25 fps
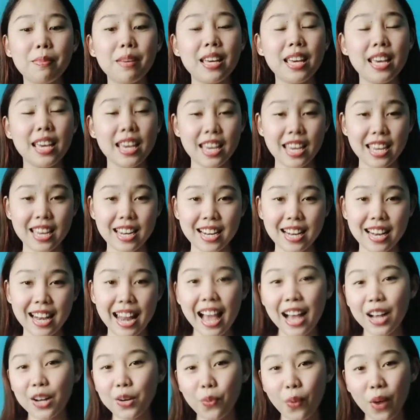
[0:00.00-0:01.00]
in
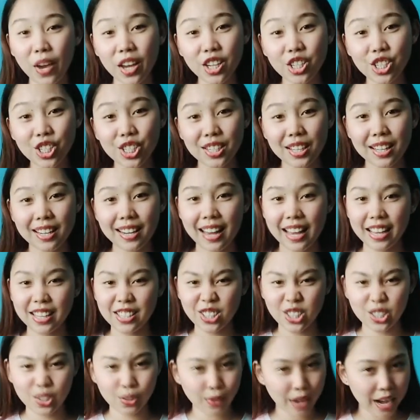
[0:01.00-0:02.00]
language like
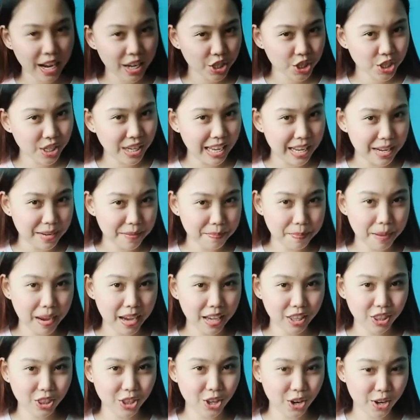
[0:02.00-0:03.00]
Scratch and
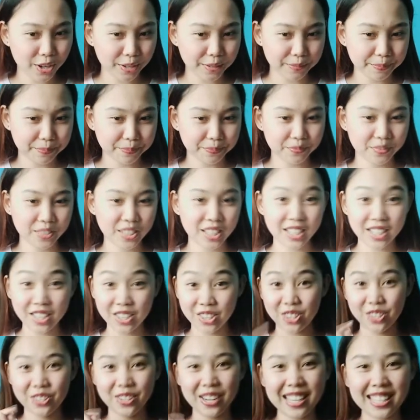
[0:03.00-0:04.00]
Python.
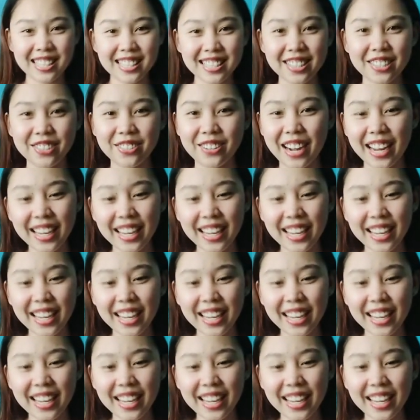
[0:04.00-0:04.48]
Interesting, right?